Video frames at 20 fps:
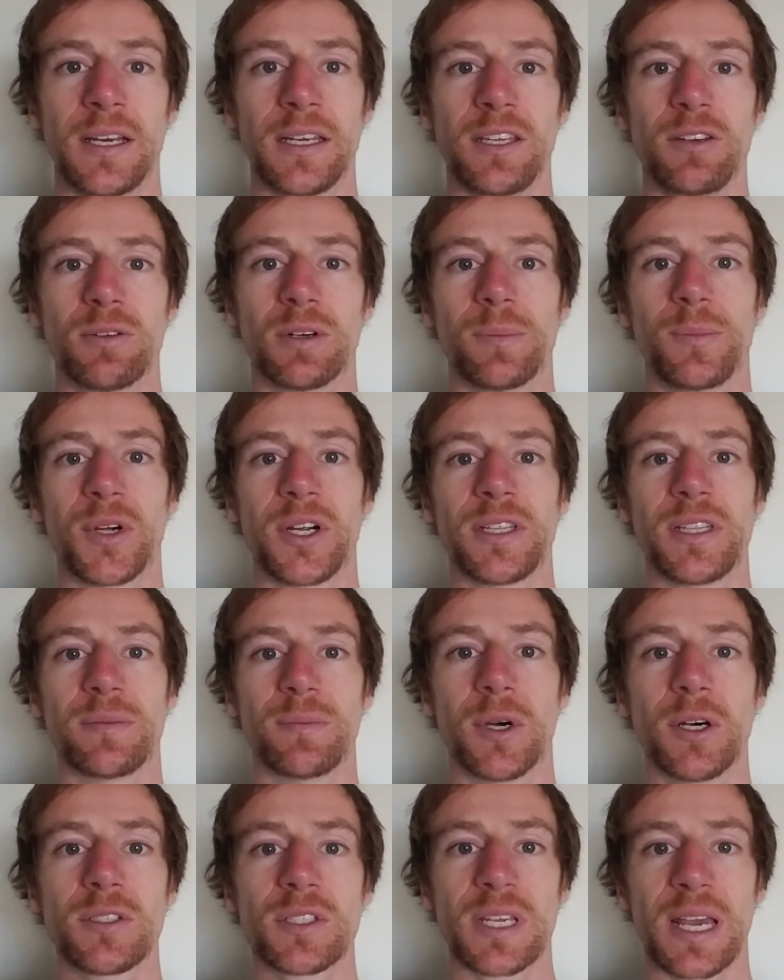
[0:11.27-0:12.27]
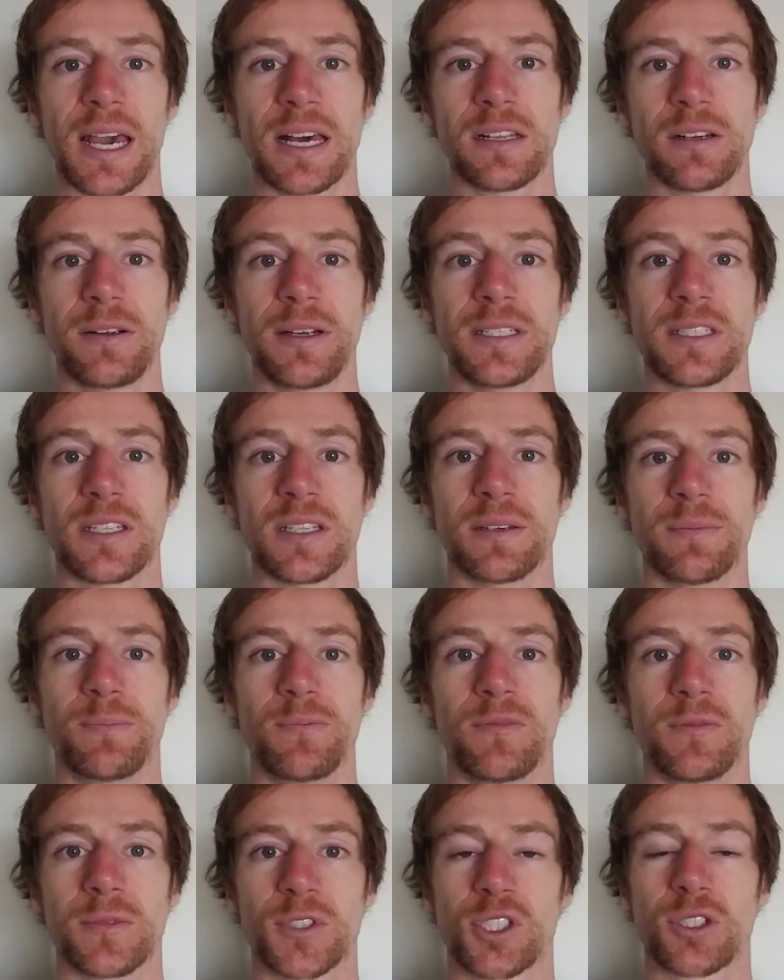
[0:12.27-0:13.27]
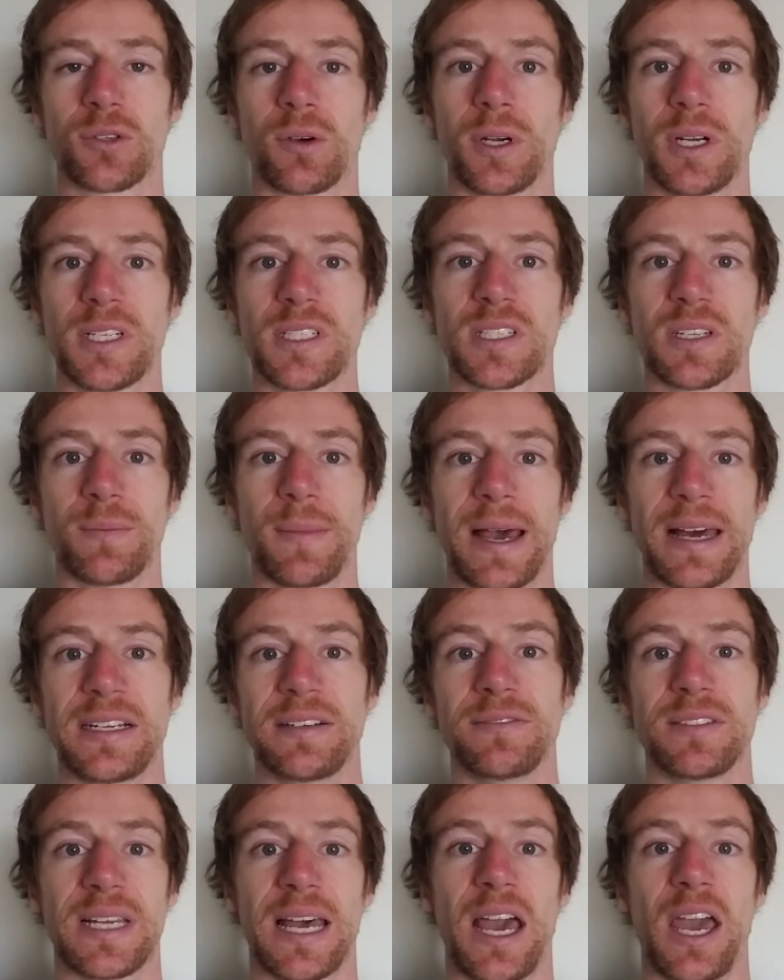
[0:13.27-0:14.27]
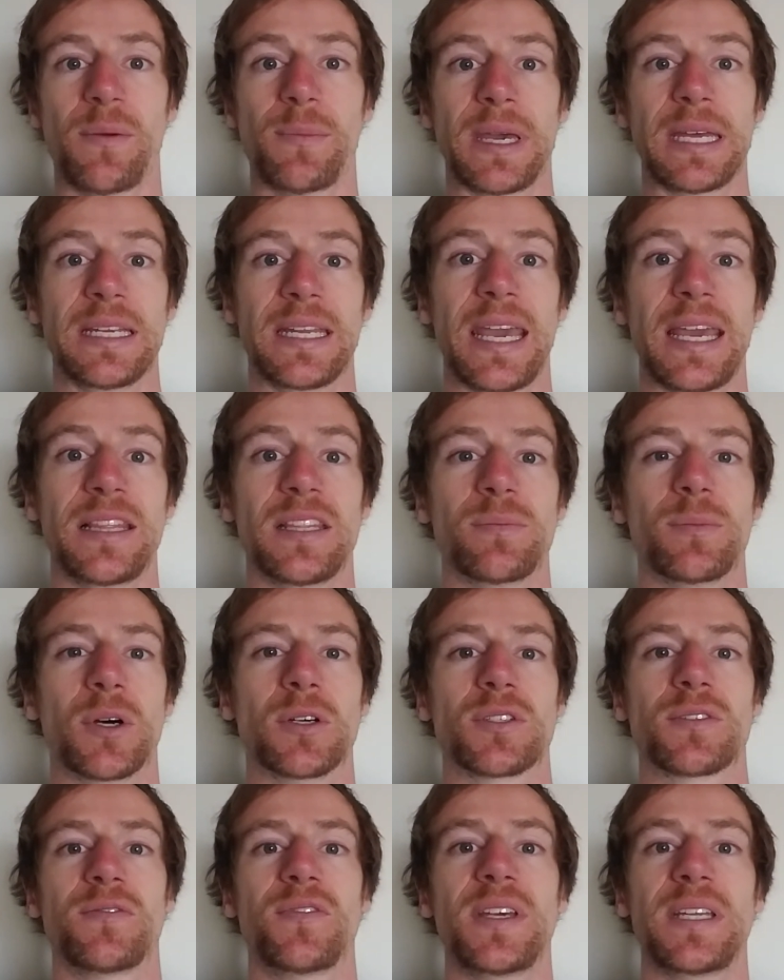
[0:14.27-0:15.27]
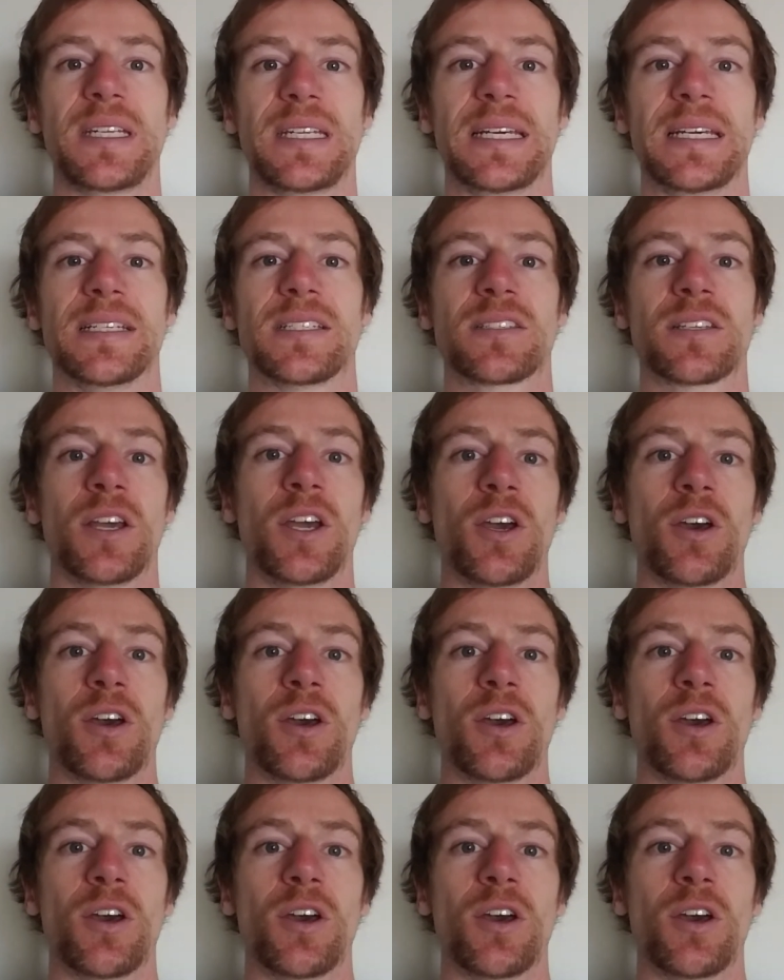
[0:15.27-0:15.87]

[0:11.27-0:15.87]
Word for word: You will burn the most calories in the shortest amount of time and gain the most fitness